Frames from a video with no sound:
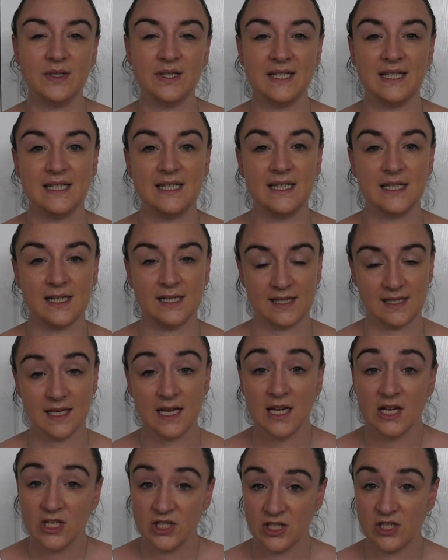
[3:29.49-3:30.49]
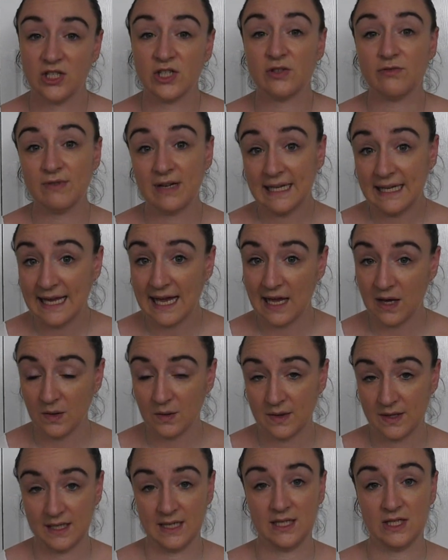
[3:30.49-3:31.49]
She's just really
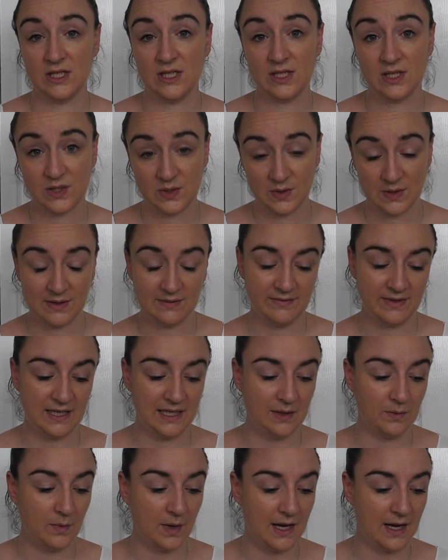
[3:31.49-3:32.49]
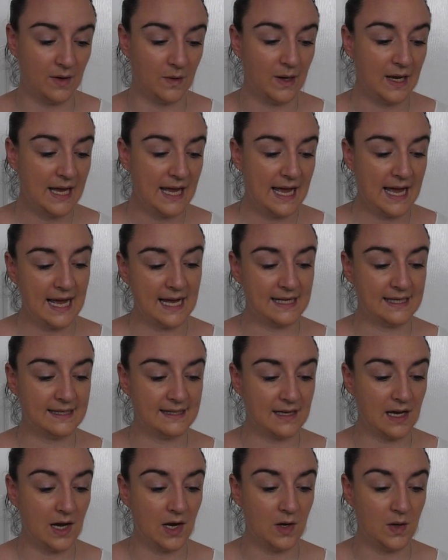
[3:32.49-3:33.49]
healthy and she's doing really well. And
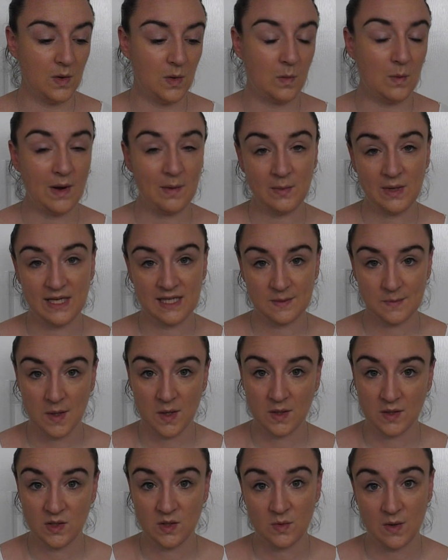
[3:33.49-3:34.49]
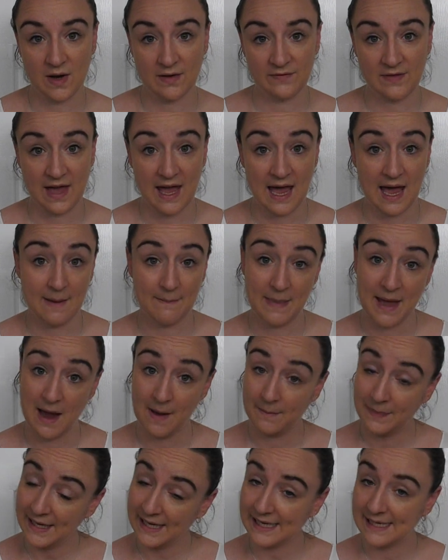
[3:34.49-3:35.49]
so when we had spoken to our vet
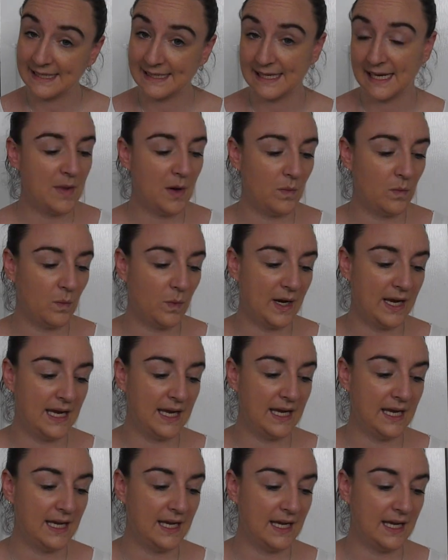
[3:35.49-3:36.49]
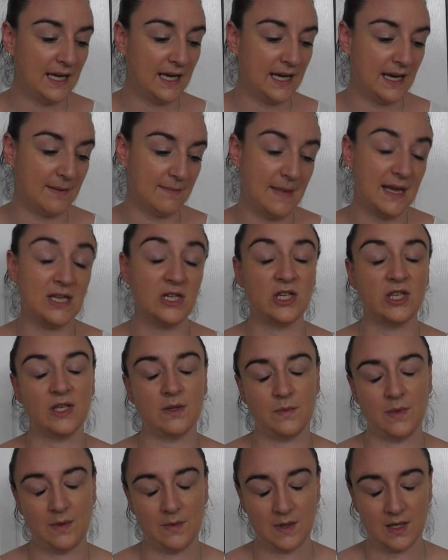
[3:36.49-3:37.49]
about Pixie, we mentioned
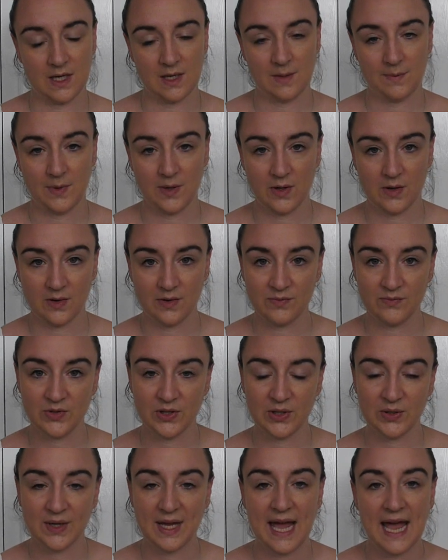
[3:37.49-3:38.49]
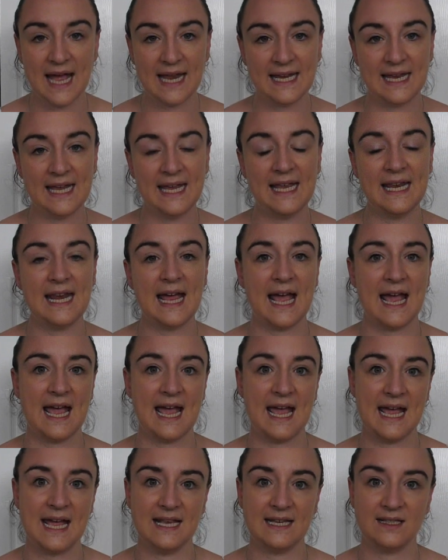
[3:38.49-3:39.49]
that we were going to put her on Royal Canin,
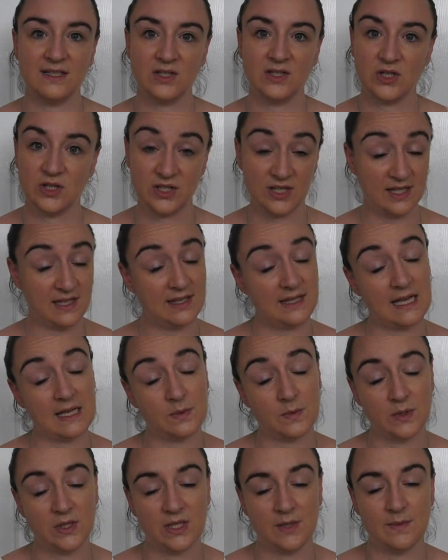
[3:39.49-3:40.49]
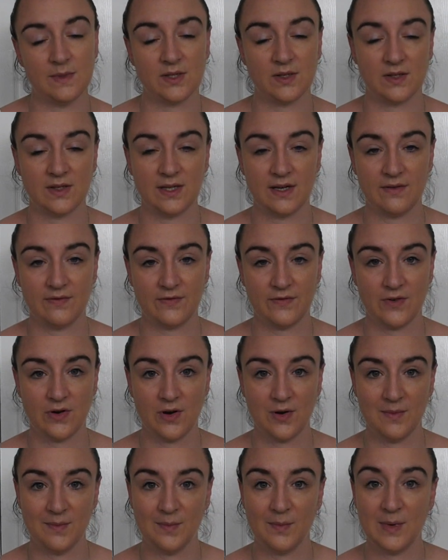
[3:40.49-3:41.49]
and because that's what she was on
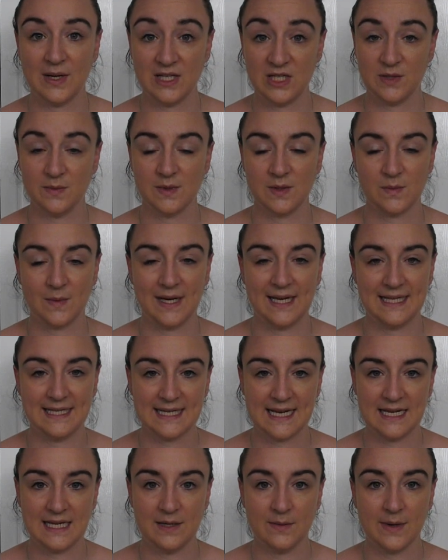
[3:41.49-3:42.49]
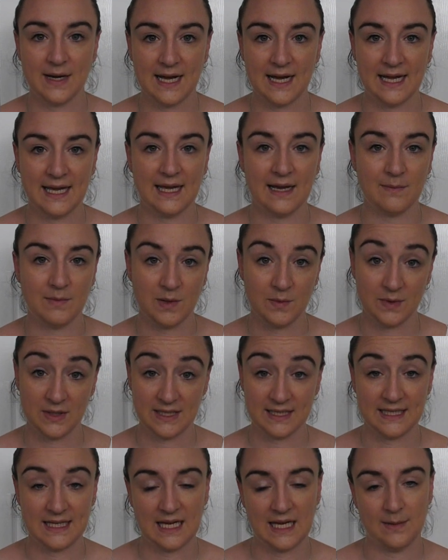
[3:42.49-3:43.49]
from when she was weaned anyway, and we
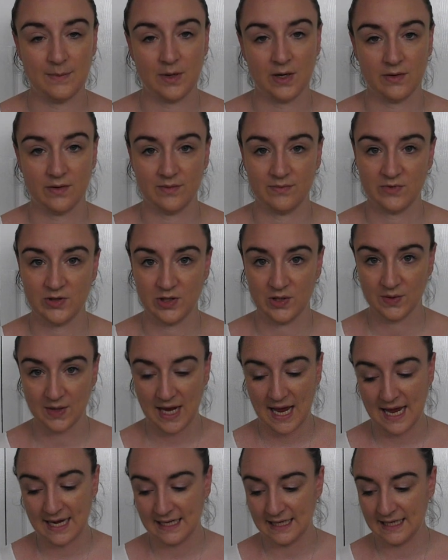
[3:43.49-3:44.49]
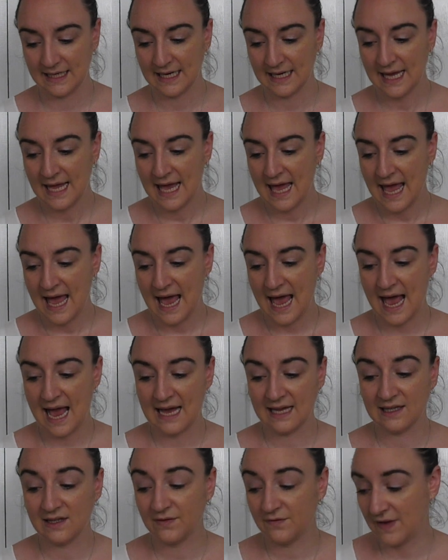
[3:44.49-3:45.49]
wanted to keep her on Royal Canin,
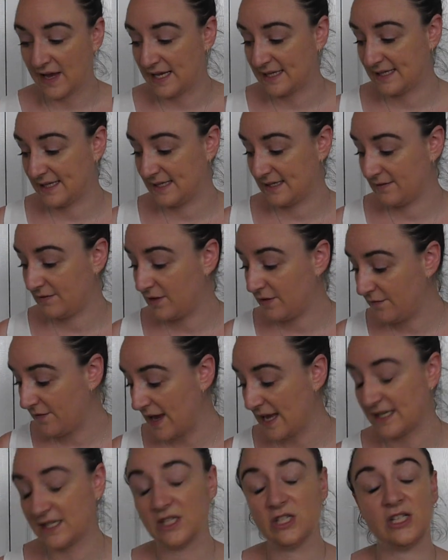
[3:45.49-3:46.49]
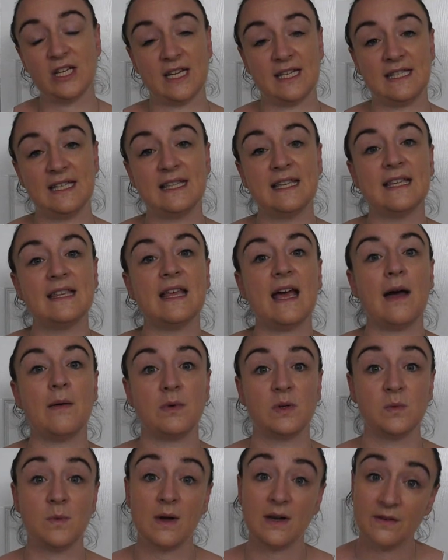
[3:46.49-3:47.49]
and the vet suggested that that
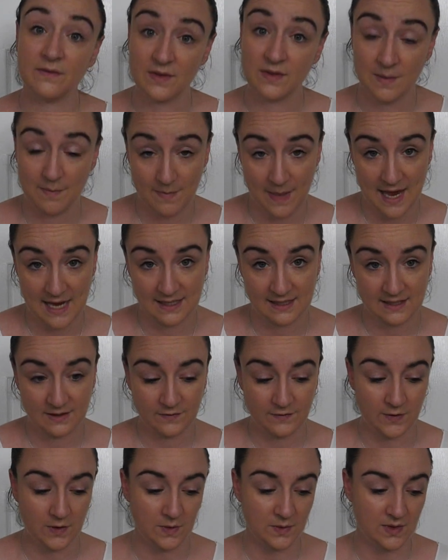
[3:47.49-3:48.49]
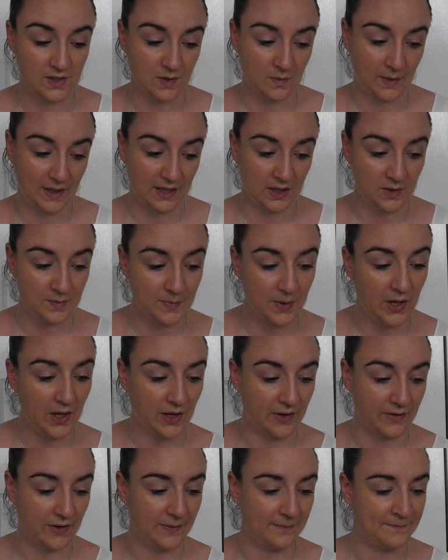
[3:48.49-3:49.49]
was one of the best foods that we could put
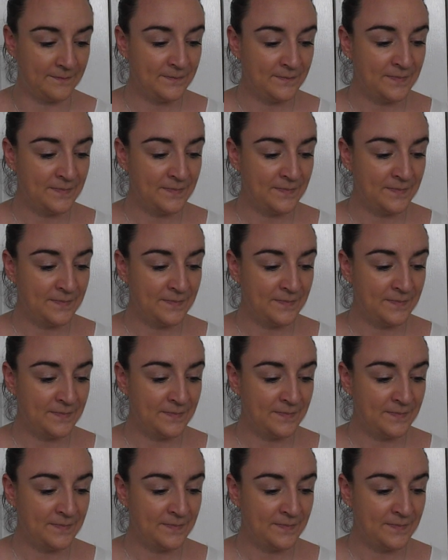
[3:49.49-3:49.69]
her on.